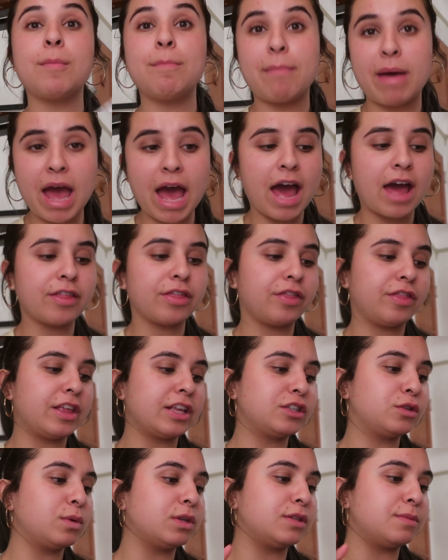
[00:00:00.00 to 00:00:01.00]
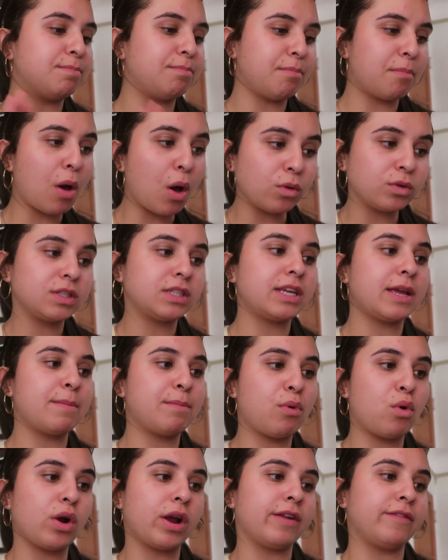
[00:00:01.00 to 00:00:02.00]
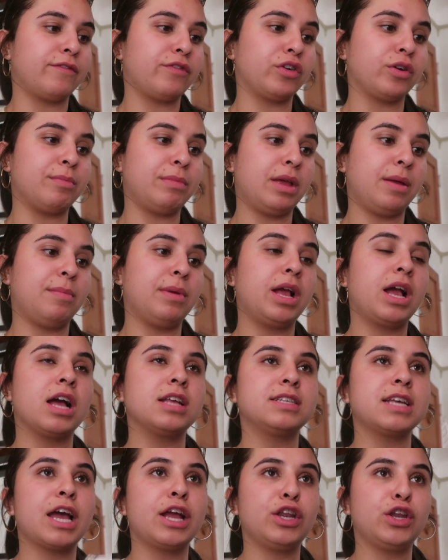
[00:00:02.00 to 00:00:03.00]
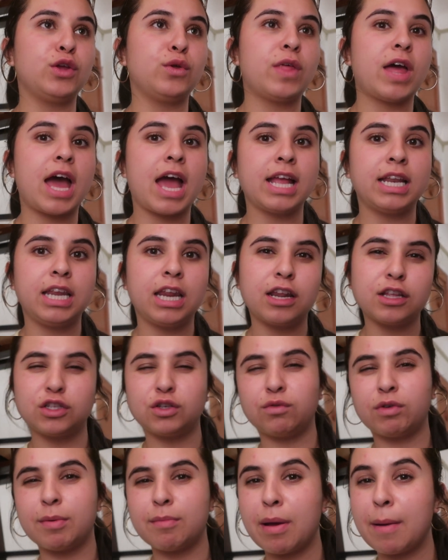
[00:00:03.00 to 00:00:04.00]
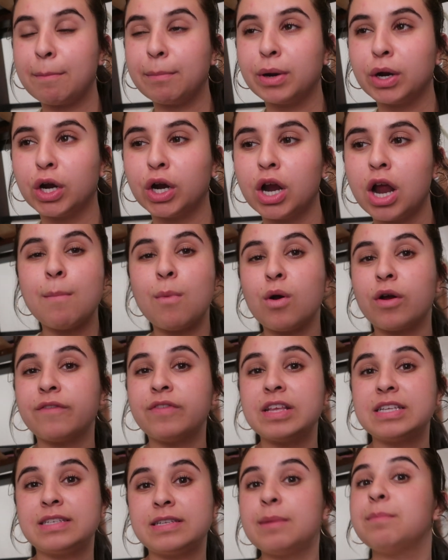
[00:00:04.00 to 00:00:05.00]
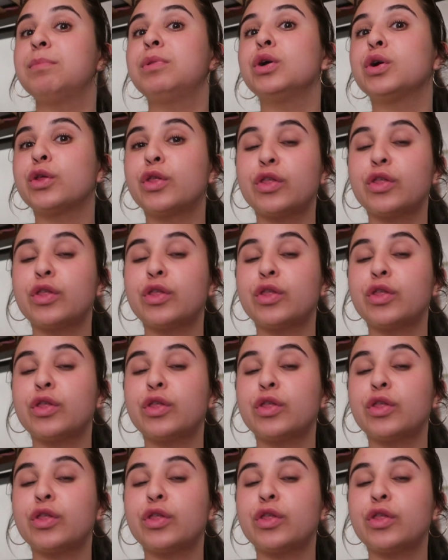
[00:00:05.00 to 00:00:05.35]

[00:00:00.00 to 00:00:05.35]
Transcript: math, this was most important for me because I knew that I needed to remember more of the simpler